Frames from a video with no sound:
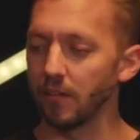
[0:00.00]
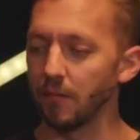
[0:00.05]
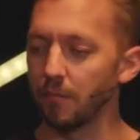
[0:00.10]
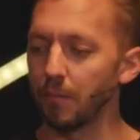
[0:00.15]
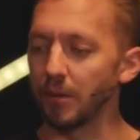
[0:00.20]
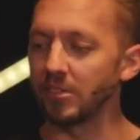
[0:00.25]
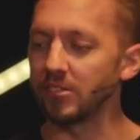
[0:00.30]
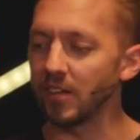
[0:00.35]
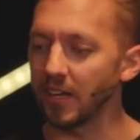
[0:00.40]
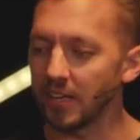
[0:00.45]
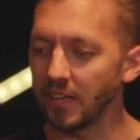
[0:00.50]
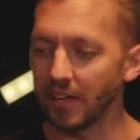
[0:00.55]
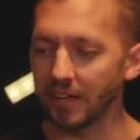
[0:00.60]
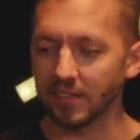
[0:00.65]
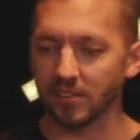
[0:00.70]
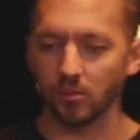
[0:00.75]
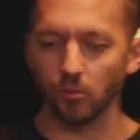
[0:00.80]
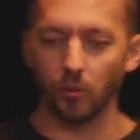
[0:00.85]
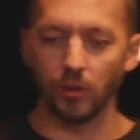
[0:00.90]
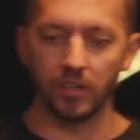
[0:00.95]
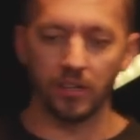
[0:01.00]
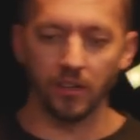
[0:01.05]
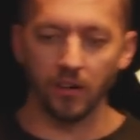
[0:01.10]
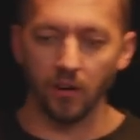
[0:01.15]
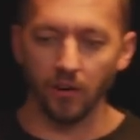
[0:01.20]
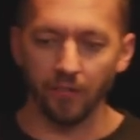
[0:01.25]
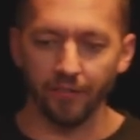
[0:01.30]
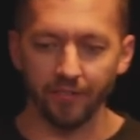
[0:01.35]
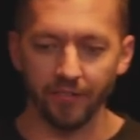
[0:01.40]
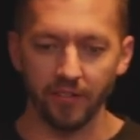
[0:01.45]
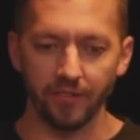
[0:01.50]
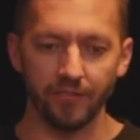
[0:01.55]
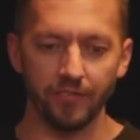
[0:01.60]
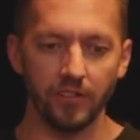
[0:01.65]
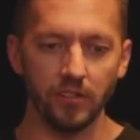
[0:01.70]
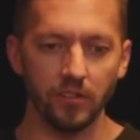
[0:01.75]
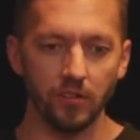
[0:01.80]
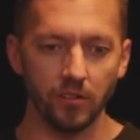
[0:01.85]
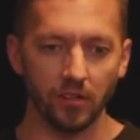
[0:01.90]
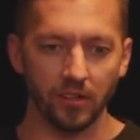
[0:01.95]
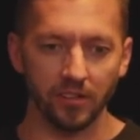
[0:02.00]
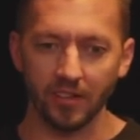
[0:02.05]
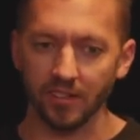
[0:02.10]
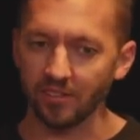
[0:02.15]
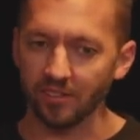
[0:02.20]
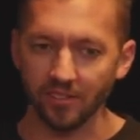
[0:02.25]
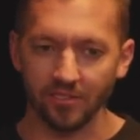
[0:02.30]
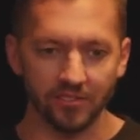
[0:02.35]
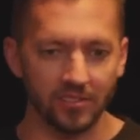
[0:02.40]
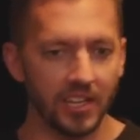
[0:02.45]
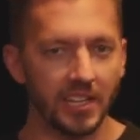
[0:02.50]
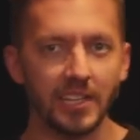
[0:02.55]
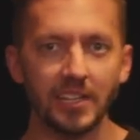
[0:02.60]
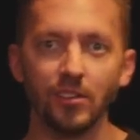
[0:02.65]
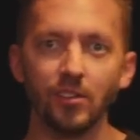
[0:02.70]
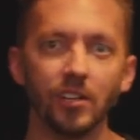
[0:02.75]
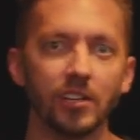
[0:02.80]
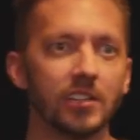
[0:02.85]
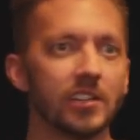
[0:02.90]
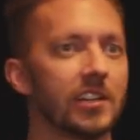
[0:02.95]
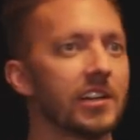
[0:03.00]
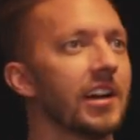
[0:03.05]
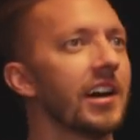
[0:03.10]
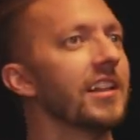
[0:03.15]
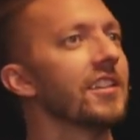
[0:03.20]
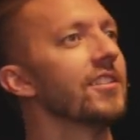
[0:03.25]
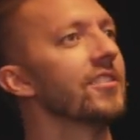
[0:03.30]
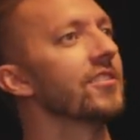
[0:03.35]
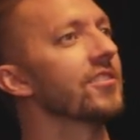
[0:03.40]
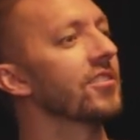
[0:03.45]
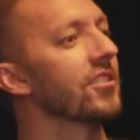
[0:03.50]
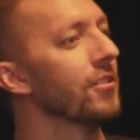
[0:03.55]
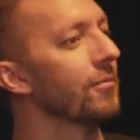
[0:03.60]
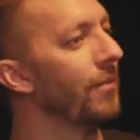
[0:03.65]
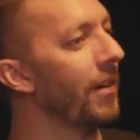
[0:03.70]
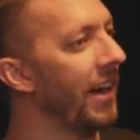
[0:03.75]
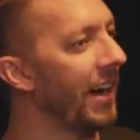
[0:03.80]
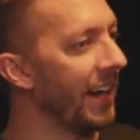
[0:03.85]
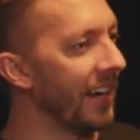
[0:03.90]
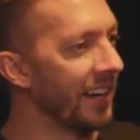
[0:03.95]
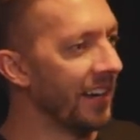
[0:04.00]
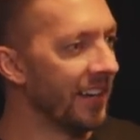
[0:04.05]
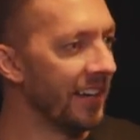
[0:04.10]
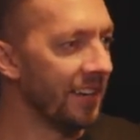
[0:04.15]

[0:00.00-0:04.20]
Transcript: but Jenny likes the window for the view, because that's just Jenny. Look at the colors go by.